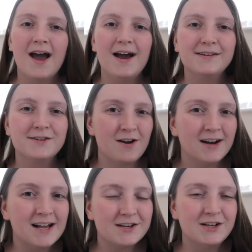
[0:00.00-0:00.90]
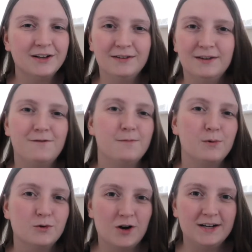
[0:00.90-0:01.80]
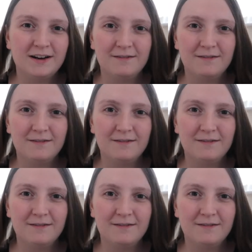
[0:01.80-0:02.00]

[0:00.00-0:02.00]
And Charlie actually goes to football training